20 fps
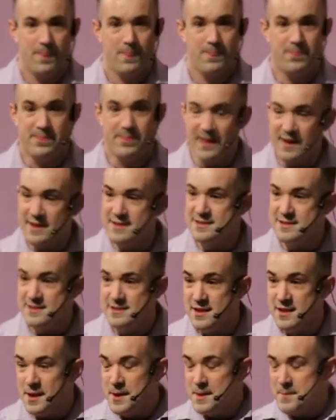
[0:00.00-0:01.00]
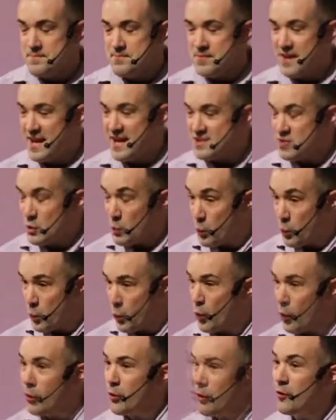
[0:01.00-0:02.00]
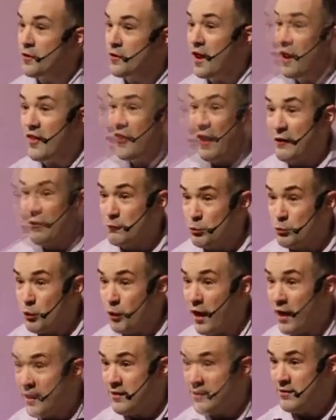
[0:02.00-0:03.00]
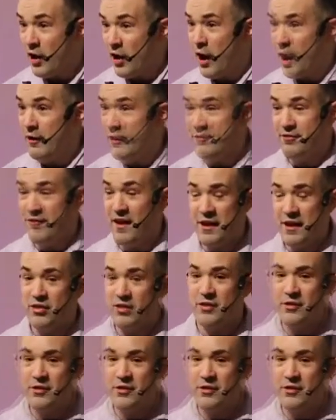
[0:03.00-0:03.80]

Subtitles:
This is a world that runs on faith.